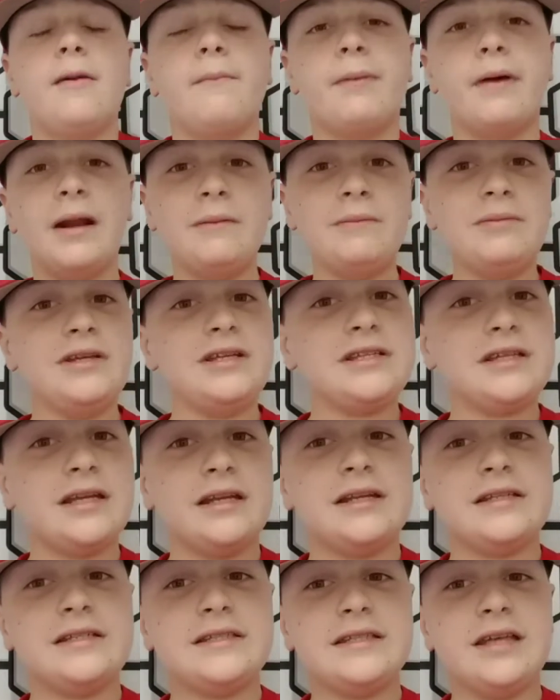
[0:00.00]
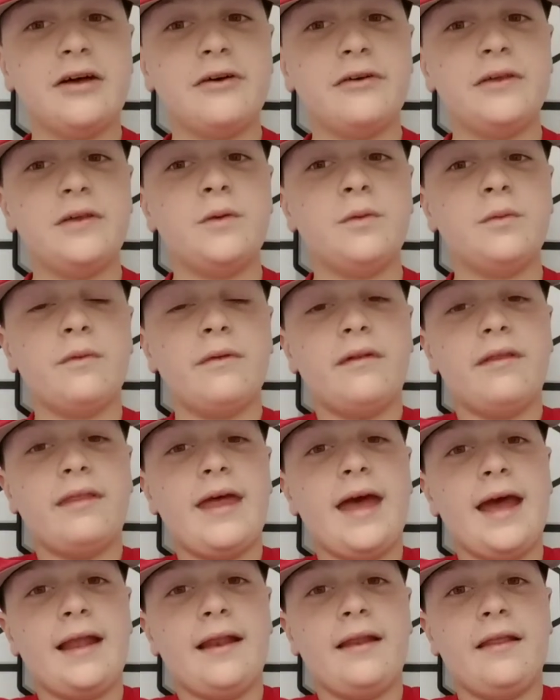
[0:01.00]
But I'm just going to tell you
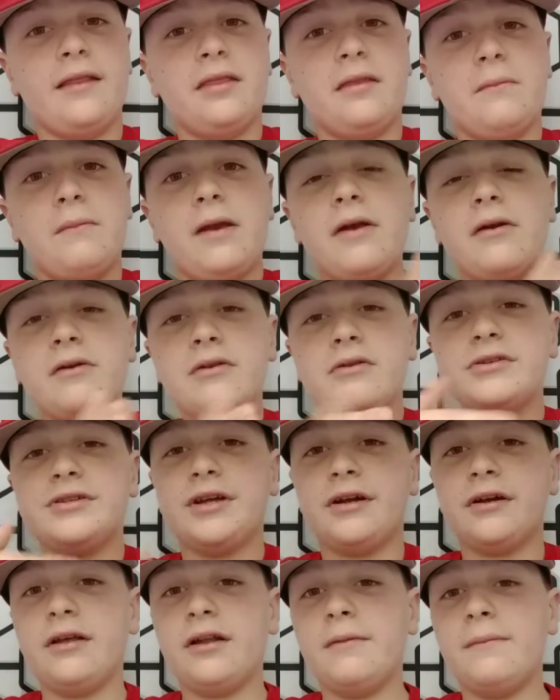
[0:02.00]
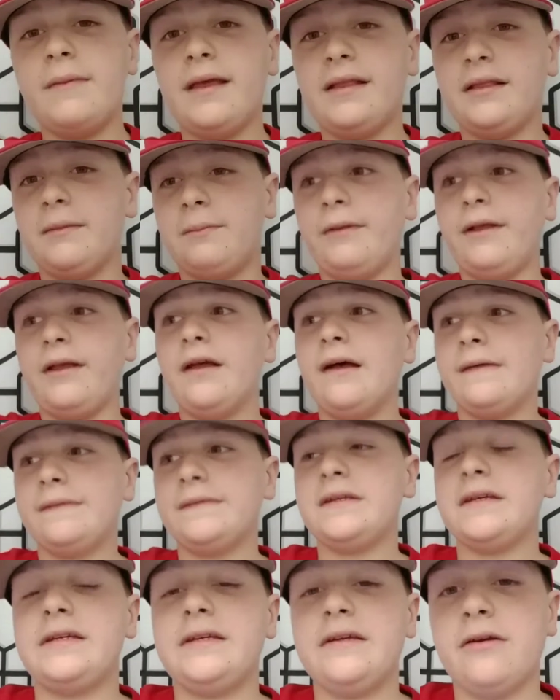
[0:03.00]
that the Mariners are going to make the
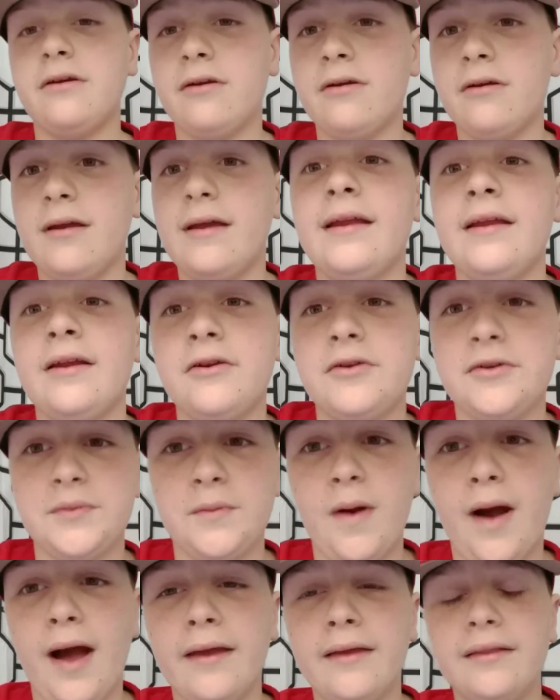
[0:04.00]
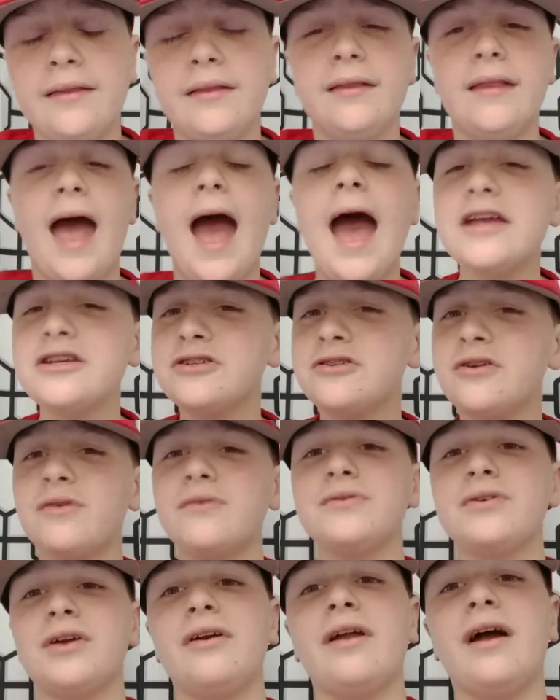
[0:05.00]
playoffs this year, and here's why. The
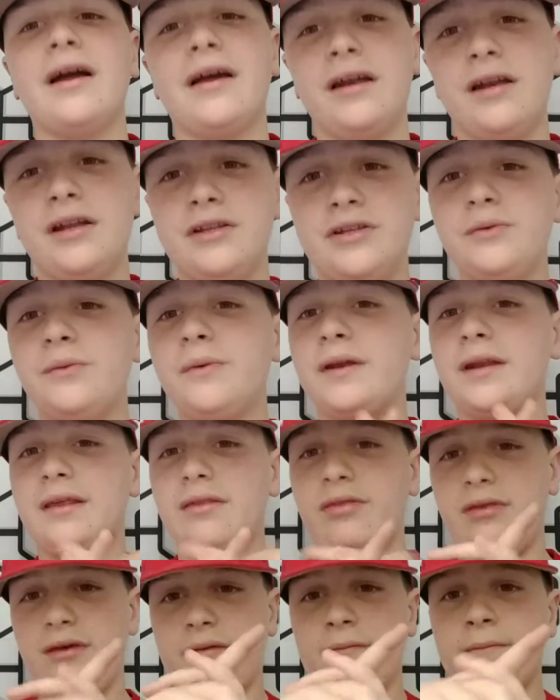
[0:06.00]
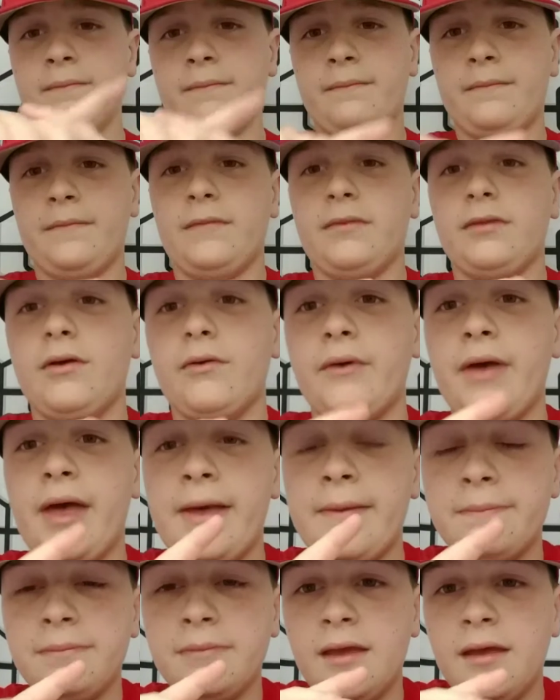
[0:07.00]
Astros are not going to do anything,
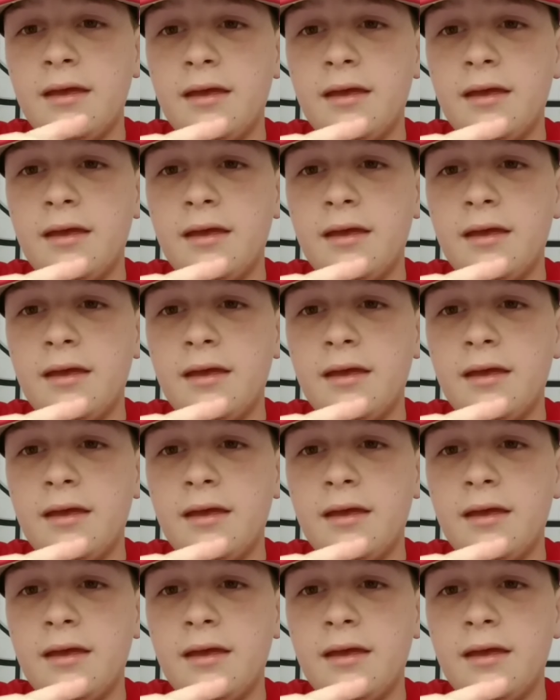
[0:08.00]
okay?